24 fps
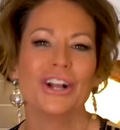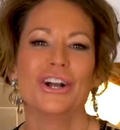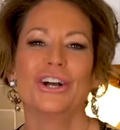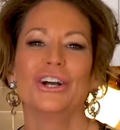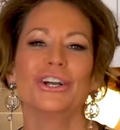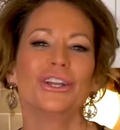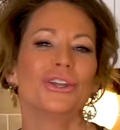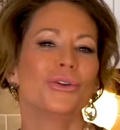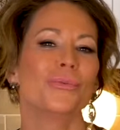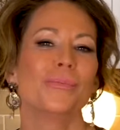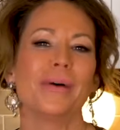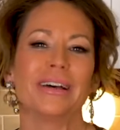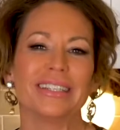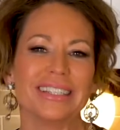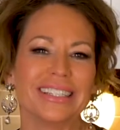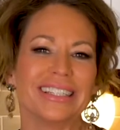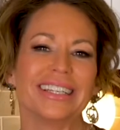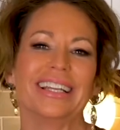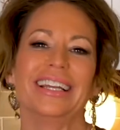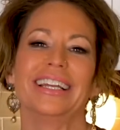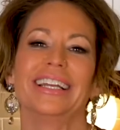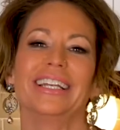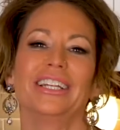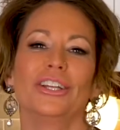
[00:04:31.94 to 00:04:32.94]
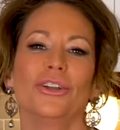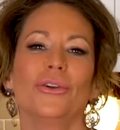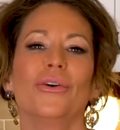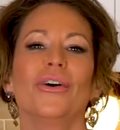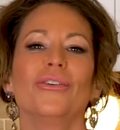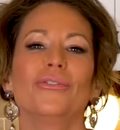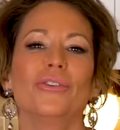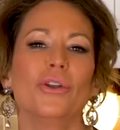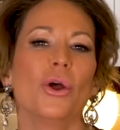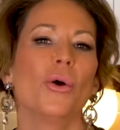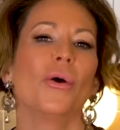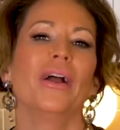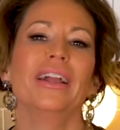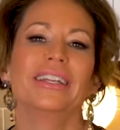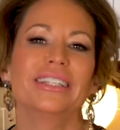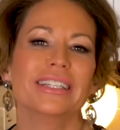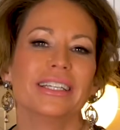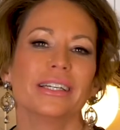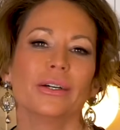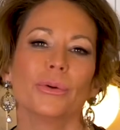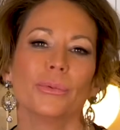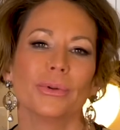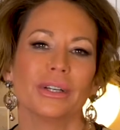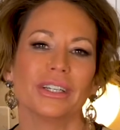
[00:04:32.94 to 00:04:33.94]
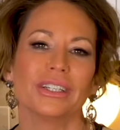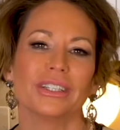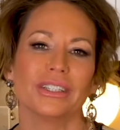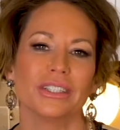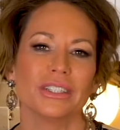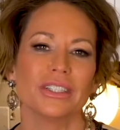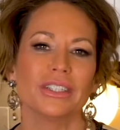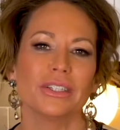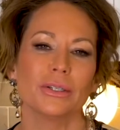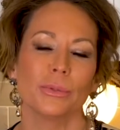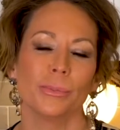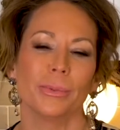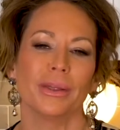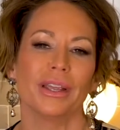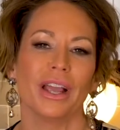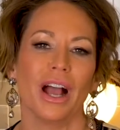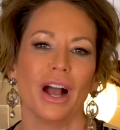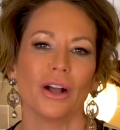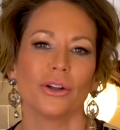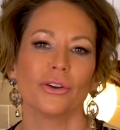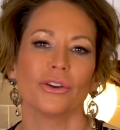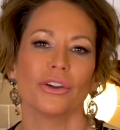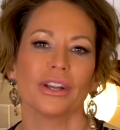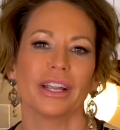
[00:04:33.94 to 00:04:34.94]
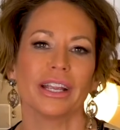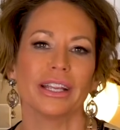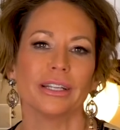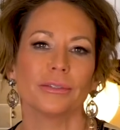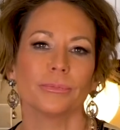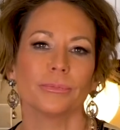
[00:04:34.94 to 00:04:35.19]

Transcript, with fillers: you must eat. You have no idea what it is to be hungry."